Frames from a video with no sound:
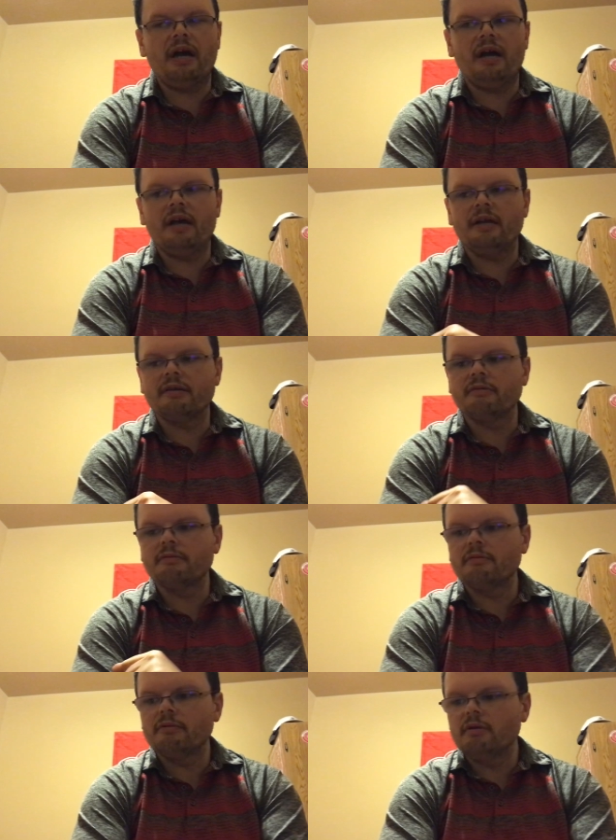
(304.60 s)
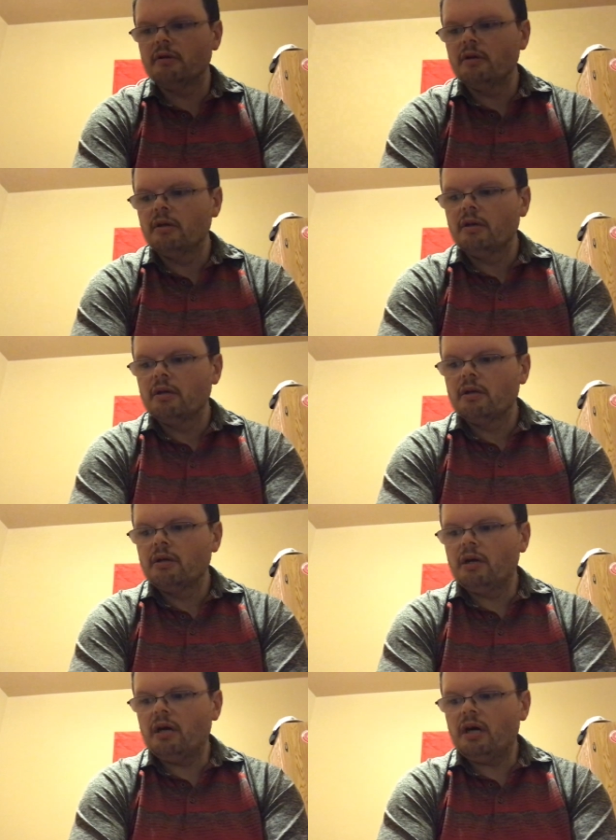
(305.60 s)
Guy.
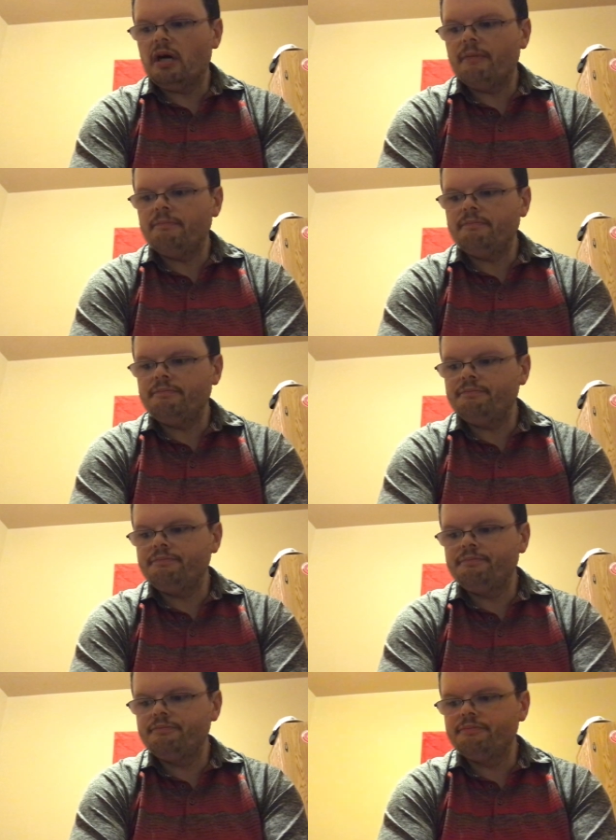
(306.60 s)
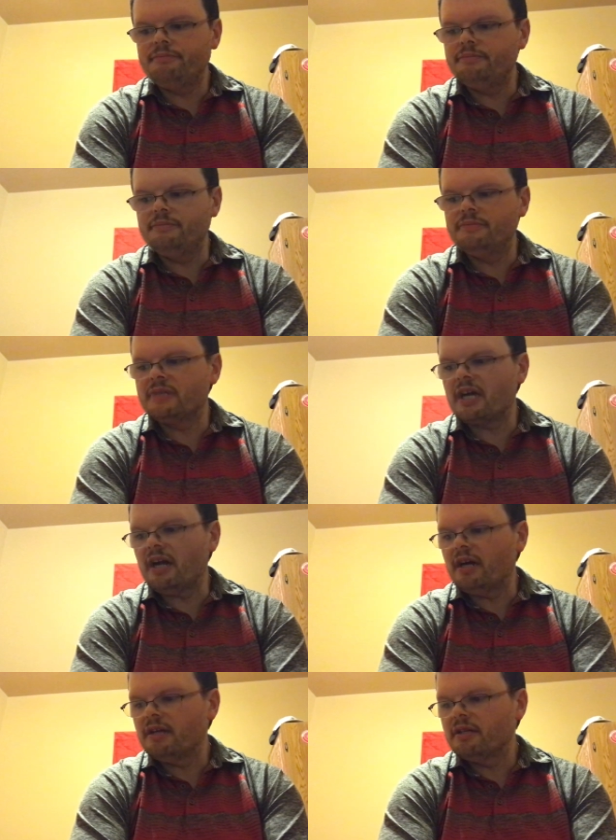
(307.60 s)
Um,
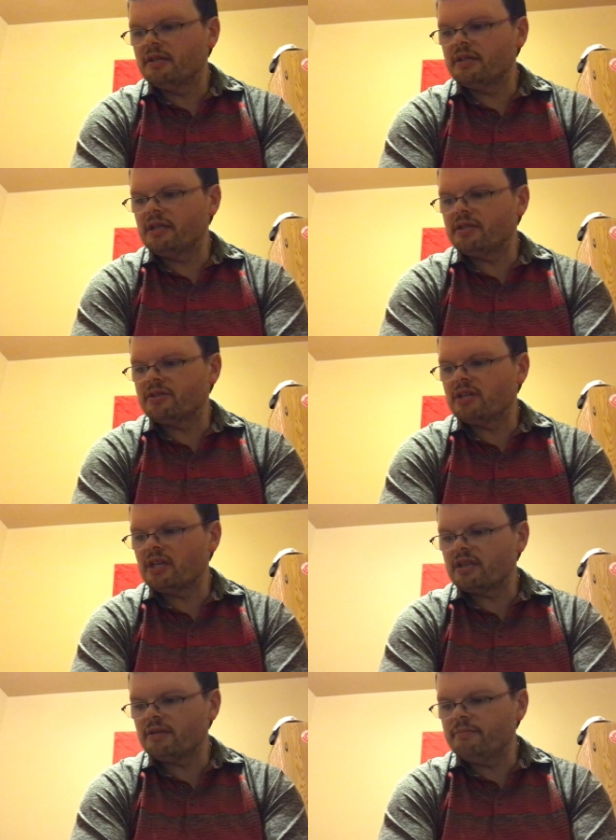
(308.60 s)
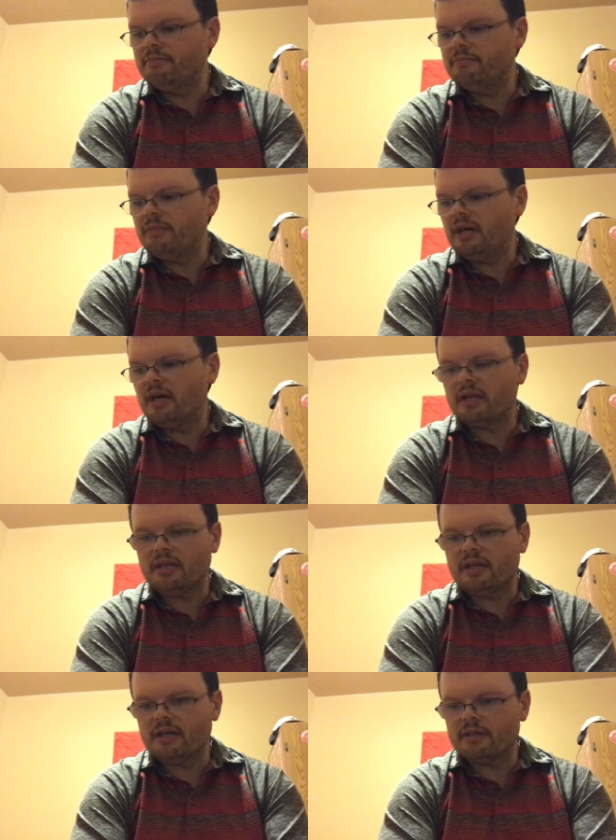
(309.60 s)
yeah, you need to take them out
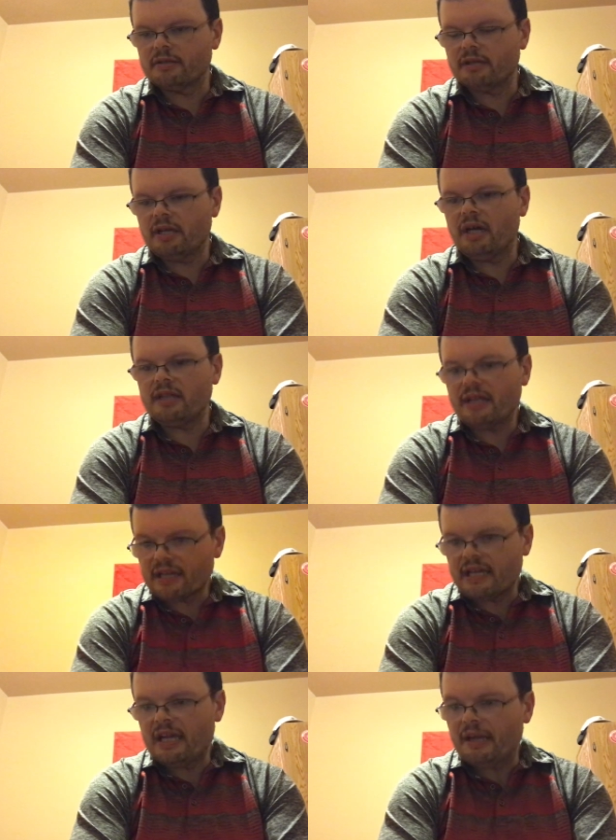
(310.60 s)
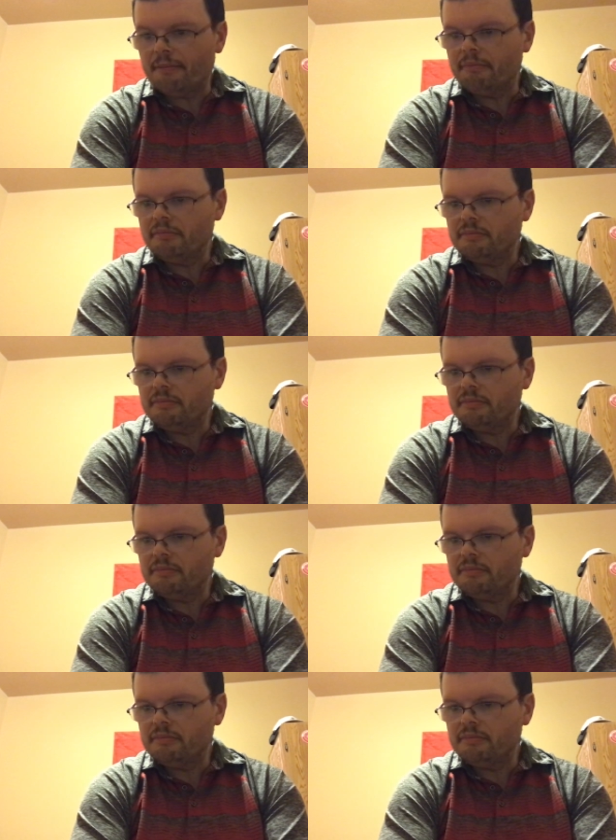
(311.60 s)
of there. Out of that game.